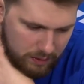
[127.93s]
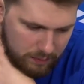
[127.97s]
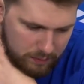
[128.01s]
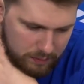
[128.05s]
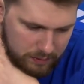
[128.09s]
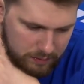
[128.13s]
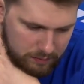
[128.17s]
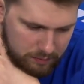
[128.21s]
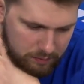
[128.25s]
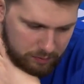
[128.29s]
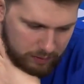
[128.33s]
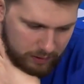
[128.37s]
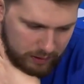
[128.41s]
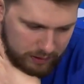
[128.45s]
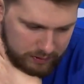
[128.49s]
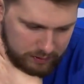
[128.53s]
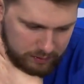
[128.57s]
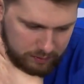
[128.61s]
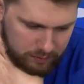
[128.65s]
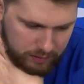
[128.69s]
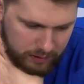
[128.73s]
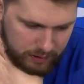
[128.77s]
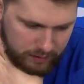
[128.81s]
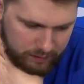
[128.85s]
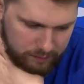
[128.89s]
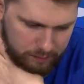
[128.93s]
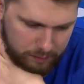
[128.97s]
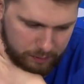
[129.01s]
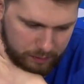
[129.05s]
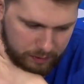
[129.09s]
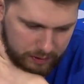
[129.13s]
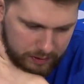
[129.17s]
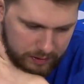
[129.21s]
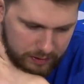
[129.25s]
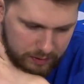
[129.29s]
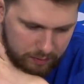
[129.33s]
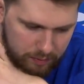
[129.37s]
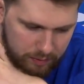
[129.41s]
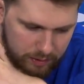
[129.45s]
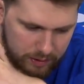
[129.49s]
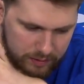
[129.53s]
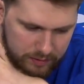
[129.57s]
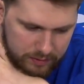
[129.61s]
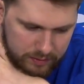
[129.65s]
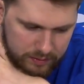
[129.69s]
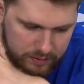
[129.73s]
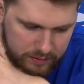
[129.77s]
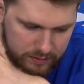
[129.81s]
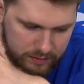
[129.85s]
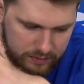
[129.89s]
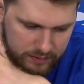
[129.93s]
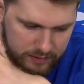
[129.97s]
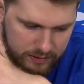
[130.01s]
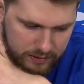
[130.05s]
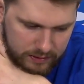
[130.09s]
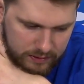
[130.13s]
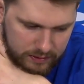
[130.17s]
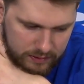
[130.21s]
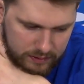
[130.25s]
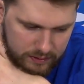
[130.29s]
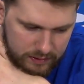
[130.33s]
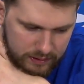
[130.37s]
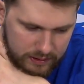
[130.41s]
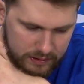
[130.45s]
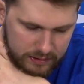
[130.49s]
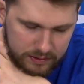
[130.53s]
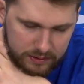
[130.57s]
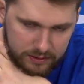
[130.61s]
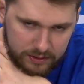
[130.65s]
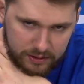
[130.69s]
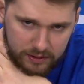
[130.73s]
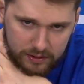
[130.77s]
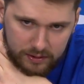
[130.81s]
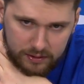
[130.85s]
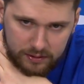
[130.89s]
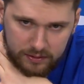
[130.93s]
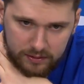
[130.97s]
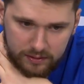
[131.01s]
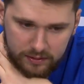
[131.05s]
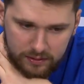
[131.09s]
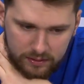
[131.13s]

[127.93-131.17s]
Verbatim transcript: I mean, I think we have a pretty good run to, yeah, last year.